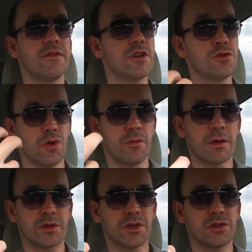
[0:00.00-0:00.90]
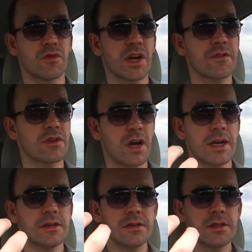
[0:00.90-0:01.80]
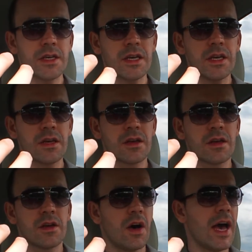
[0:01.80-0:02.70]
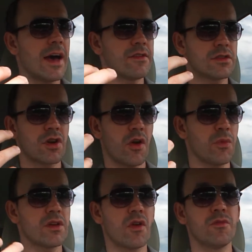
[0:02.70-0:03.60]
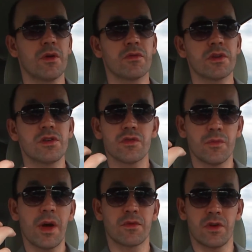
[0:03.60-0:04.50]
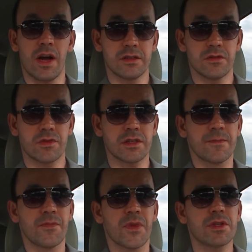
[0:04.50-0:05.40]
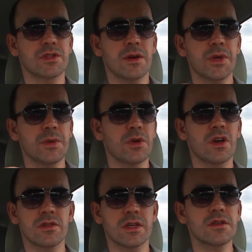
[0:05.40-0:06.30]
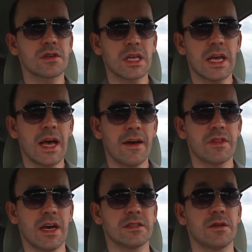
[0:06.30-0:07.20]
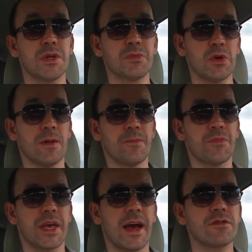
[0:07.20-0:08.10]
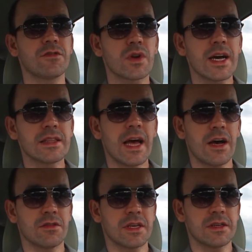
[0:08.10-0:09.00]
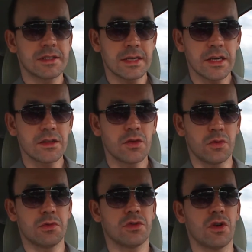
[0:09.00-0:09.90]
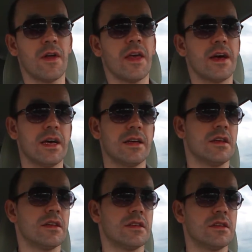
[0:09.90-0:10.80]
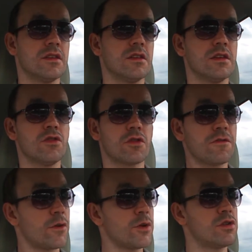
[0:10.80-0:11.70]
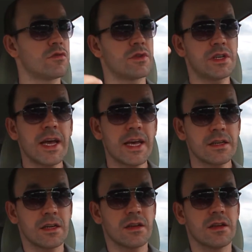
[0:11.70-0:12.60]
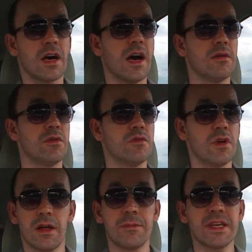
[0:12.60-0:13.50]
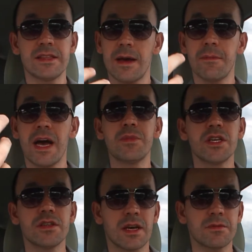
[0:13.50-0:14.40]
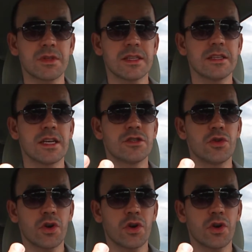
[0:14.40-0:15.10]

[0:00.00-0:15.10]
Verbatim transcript: visual memory. So whatever I see, I have incredibly good memory to memorize it, right? But some people don't necessarily have that. Some people have to write down things that they do. So in order for you to retain, that might be something that